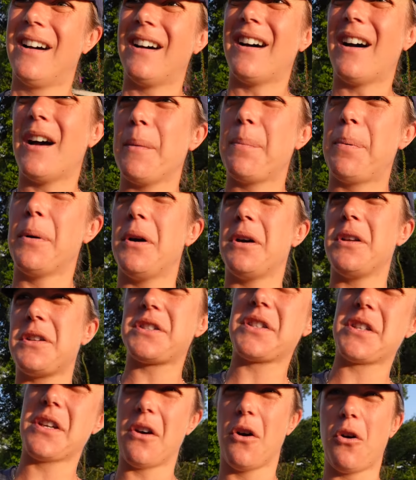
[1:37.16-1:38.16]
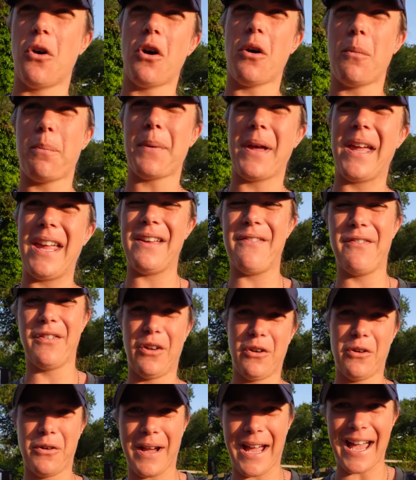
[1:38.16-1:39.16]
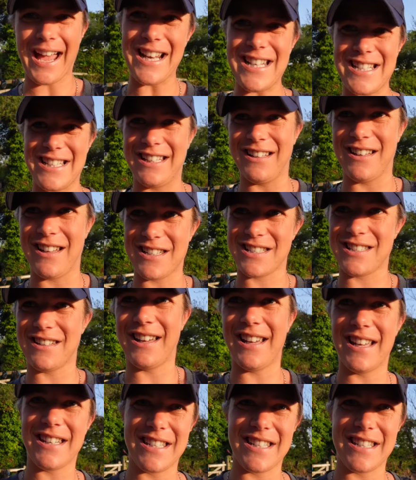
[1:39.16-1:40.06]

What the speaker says: I put up a vlog actually last night.